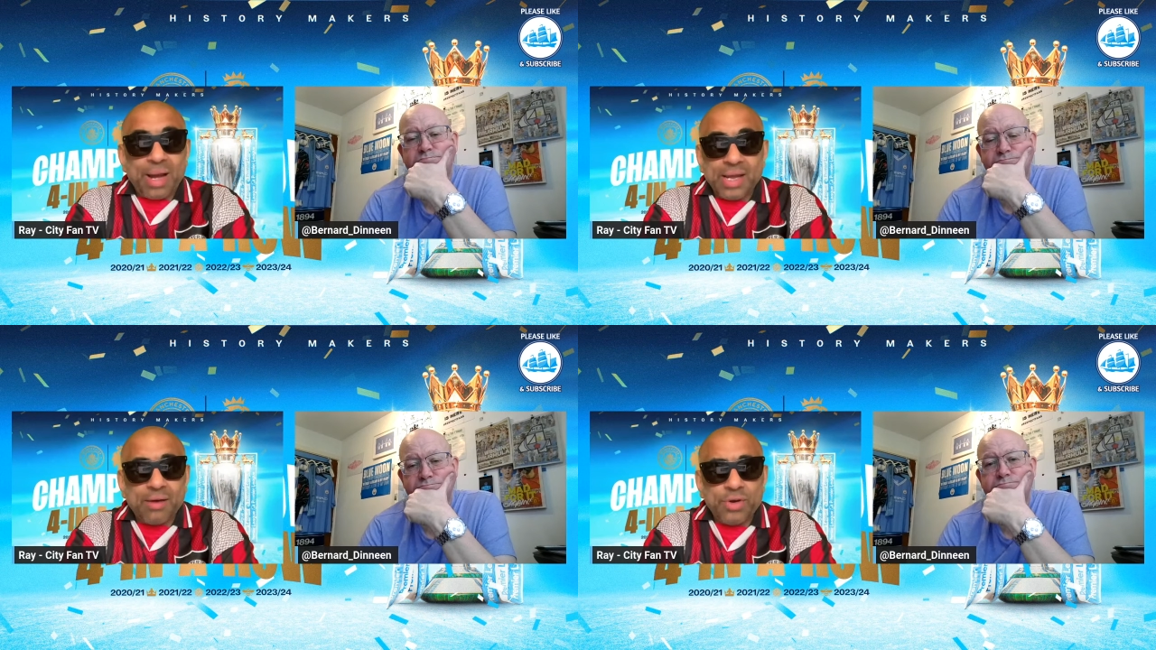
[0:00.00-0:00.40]

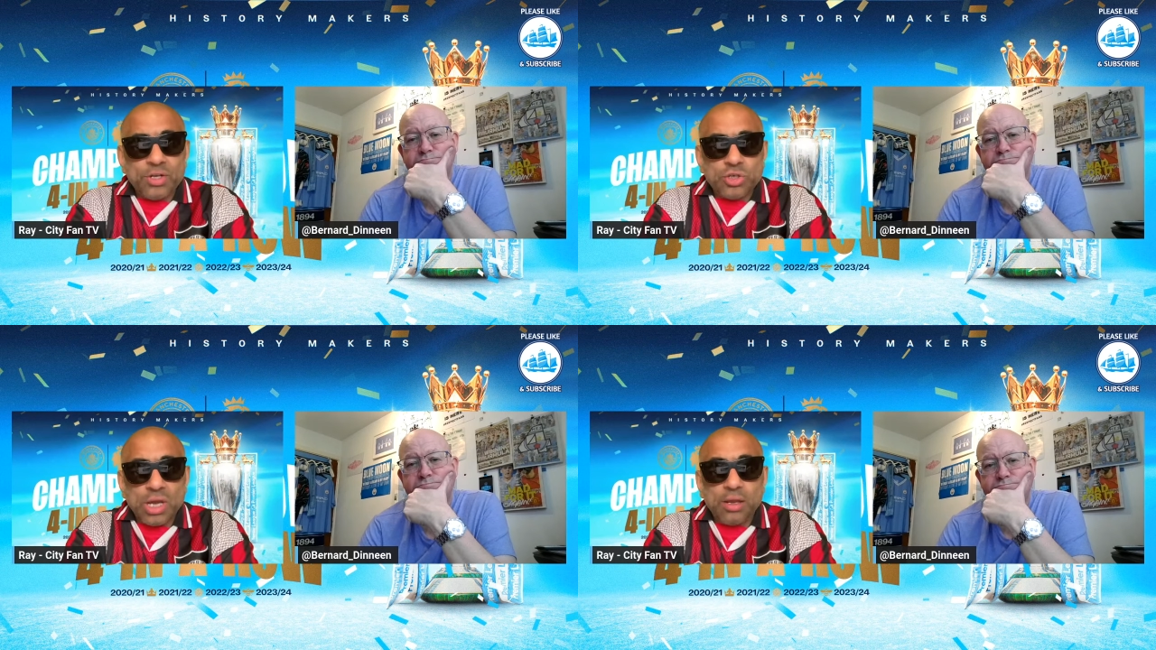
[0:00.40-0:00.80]
Speaker 1: average.
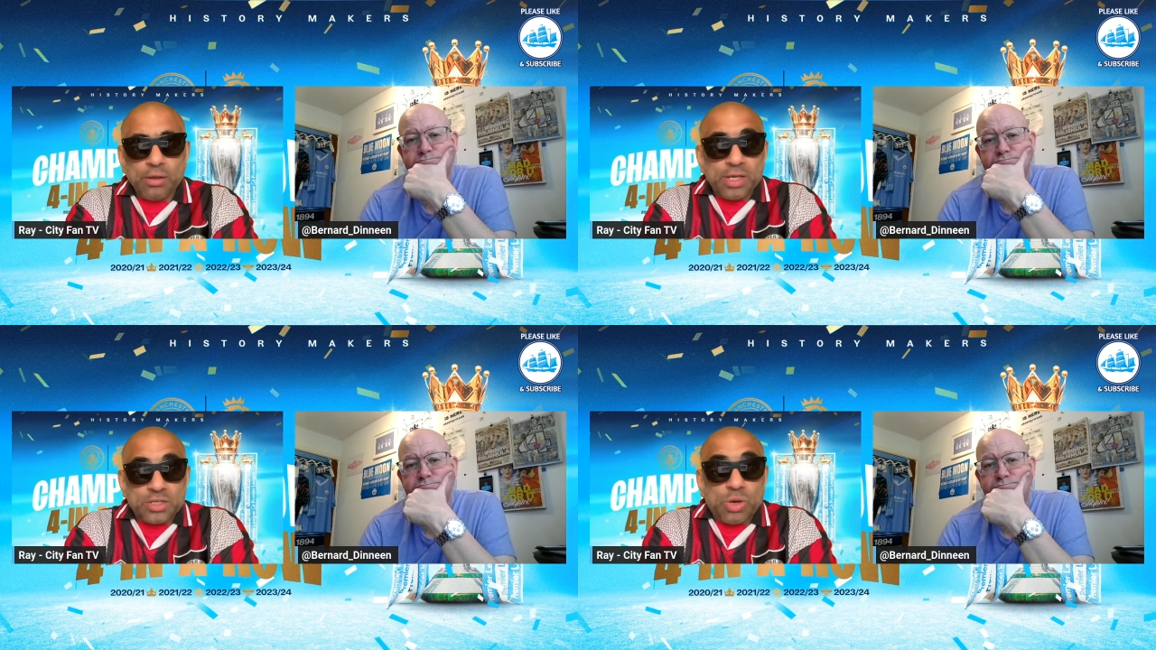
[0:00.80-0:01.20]
Eight,
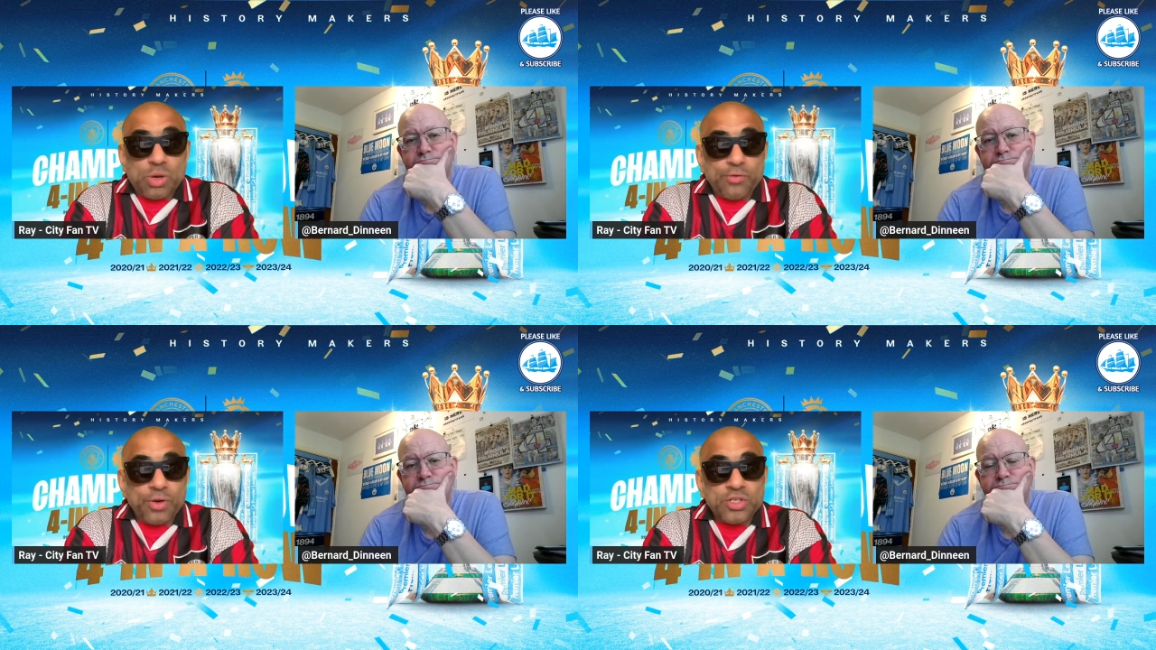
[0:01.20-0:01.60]
that's why they
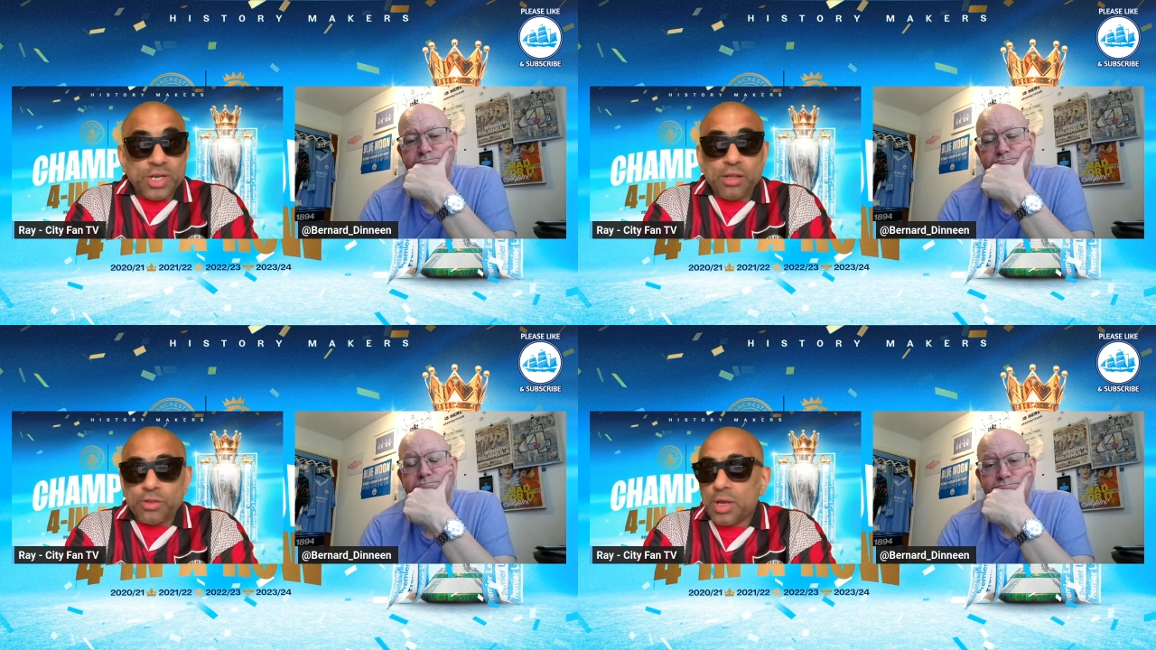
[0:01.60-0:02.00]
finished
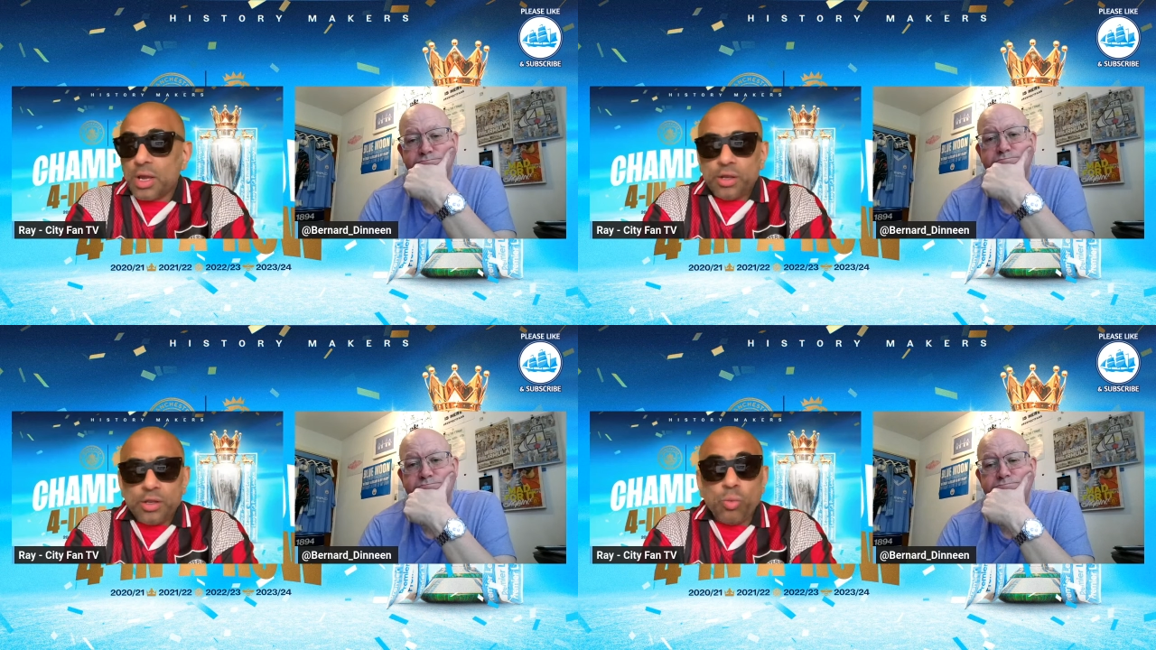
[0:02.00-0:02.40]
eighth.
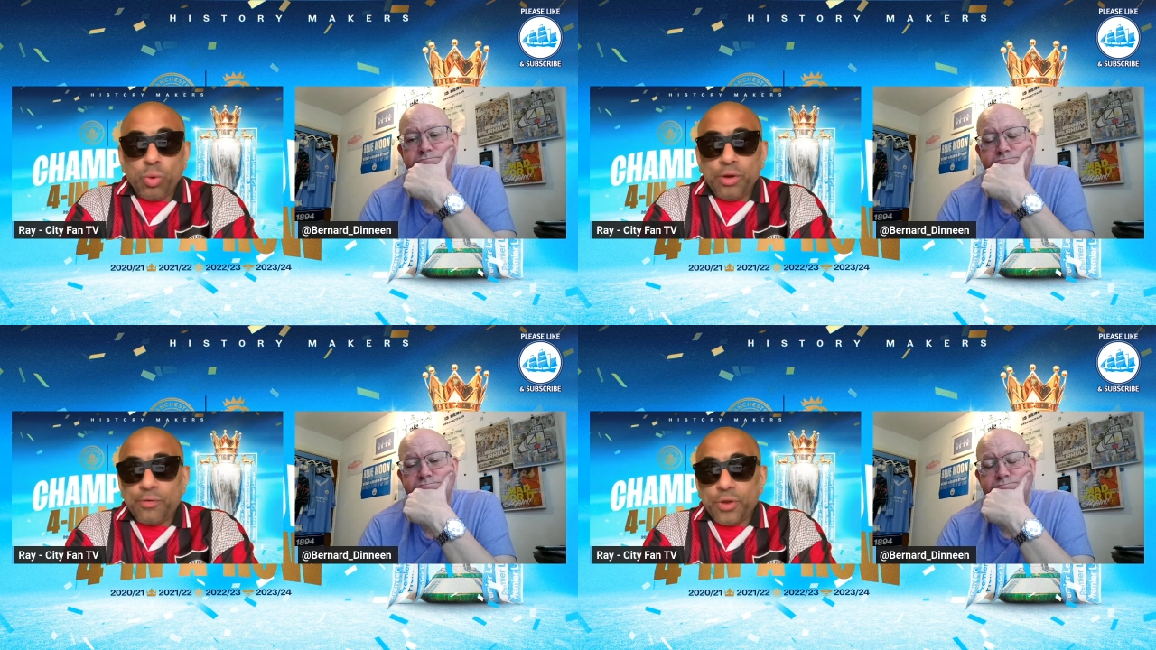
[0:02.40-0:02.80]
They win a
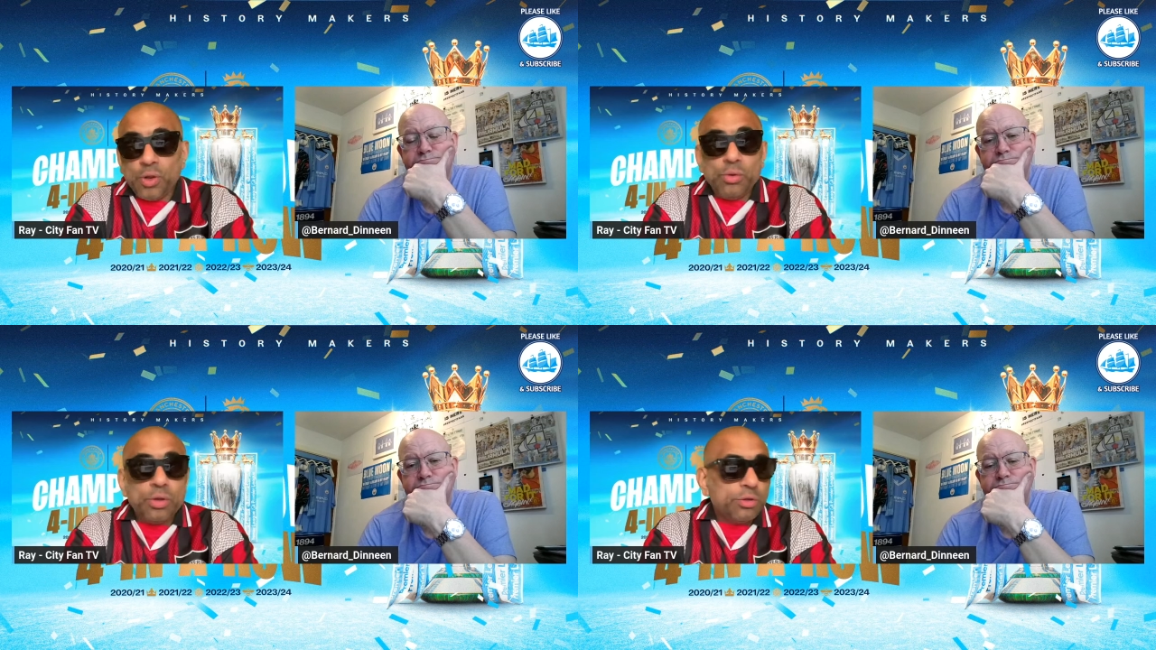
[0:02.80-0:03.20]

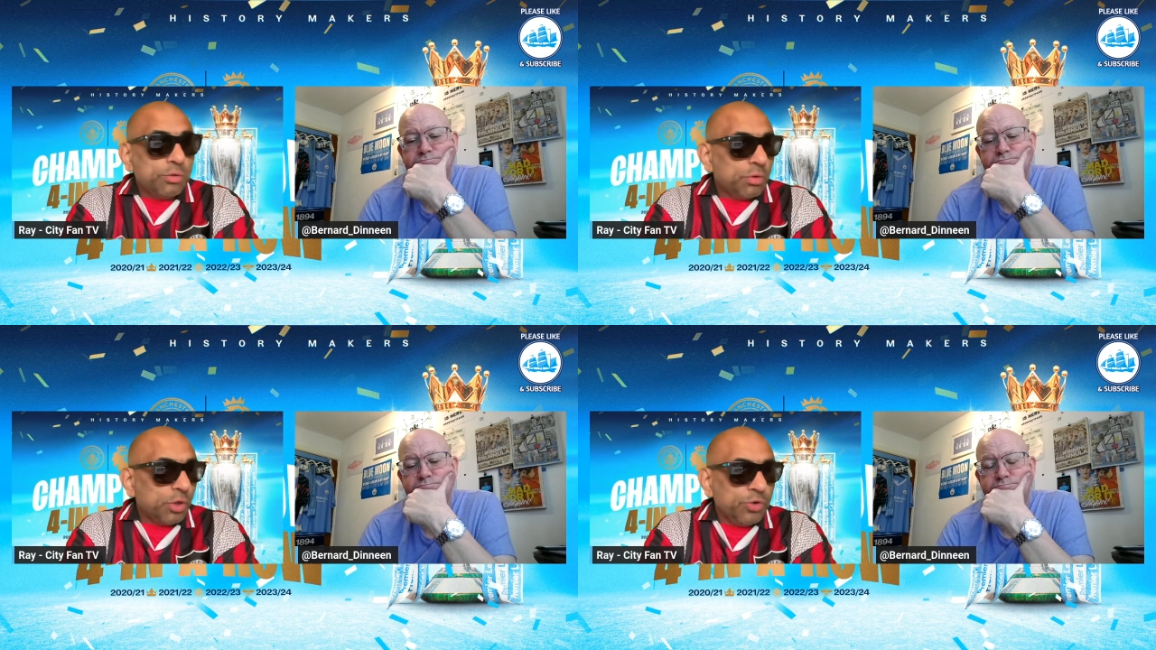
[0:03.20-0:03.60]
few,
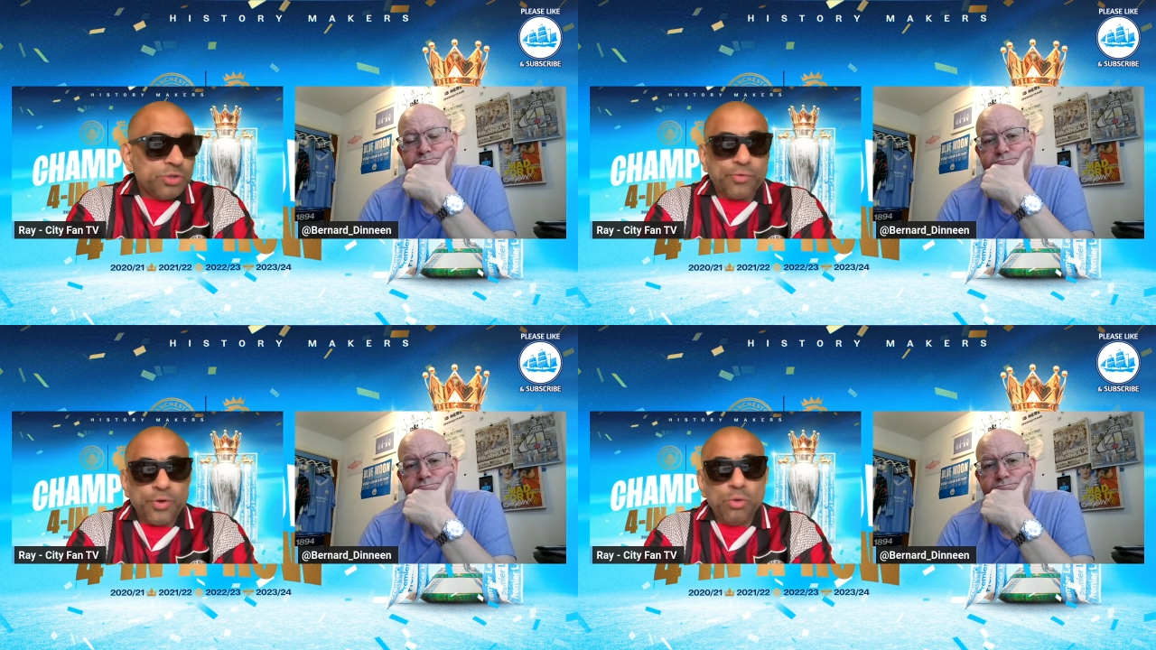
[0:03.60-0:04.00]
lose a
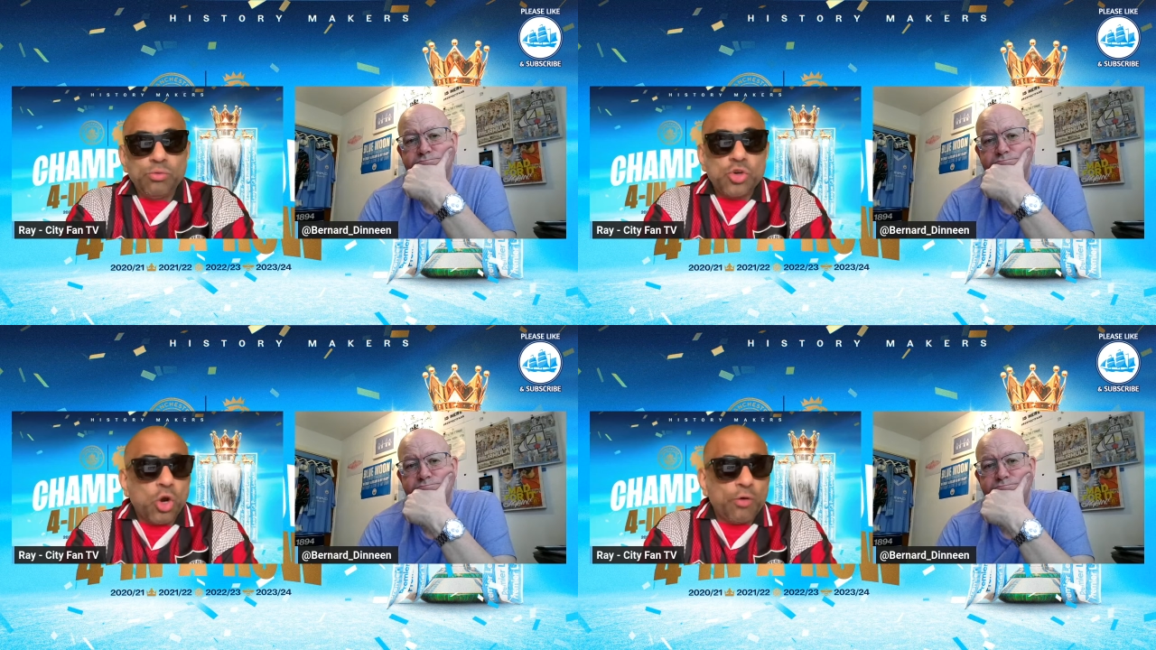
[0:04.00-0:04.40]
few,
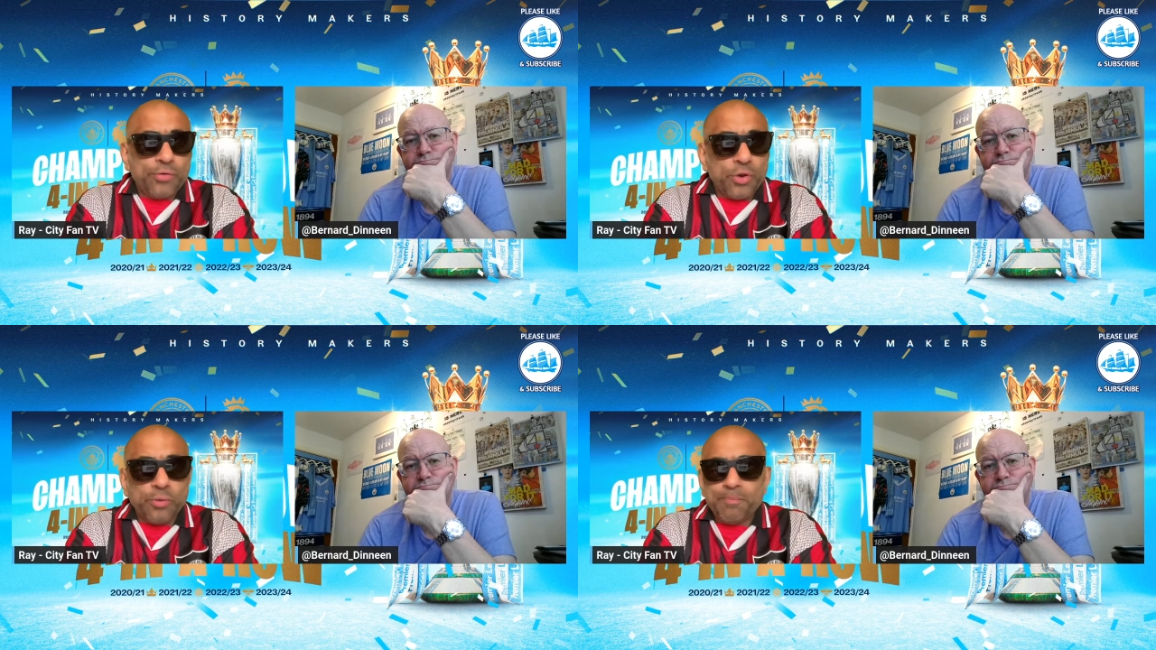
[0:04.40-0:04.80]
draw a few.